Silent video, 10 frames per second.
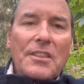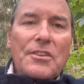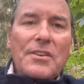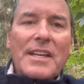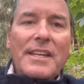
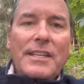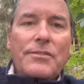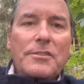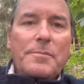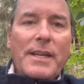They're not going to
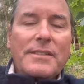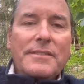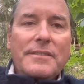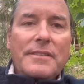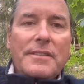introspect.
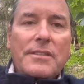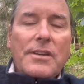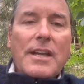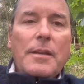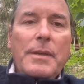They're
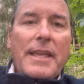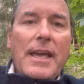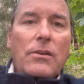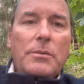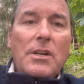not going to be
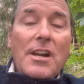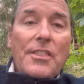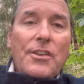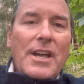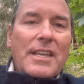accountable.
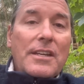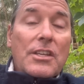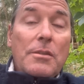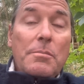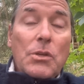They're not going
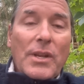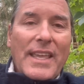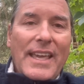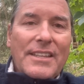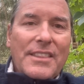to
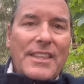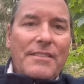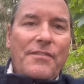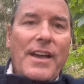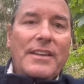communicate that,
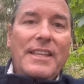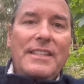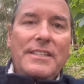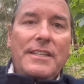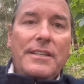in fact, they
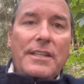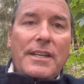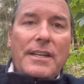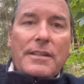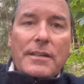did
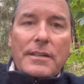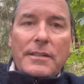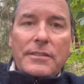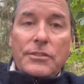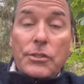
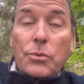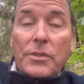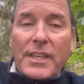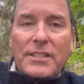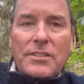do
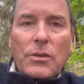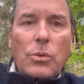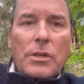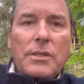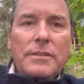things that
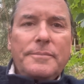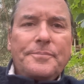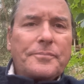weren't good.